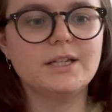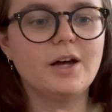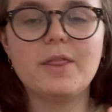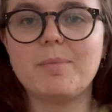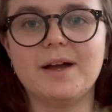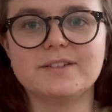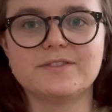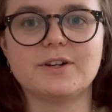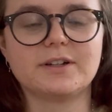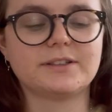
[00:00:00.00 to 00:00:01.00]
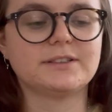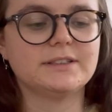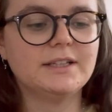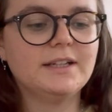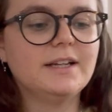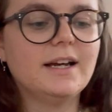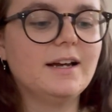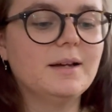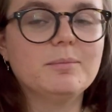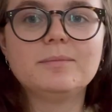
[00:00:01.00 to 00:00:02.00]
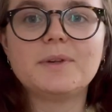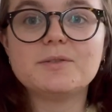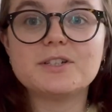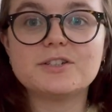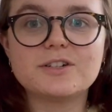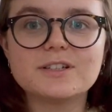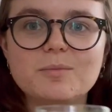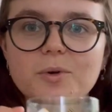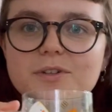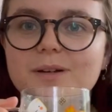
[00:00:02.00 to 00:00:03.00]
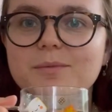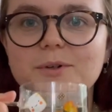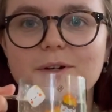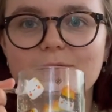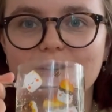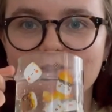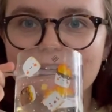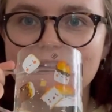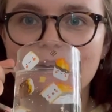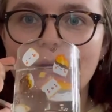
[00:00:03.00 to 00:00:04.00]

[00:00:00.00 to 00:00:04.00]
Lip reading: other pairs of socks. Just drink some water, I'm talking really fast.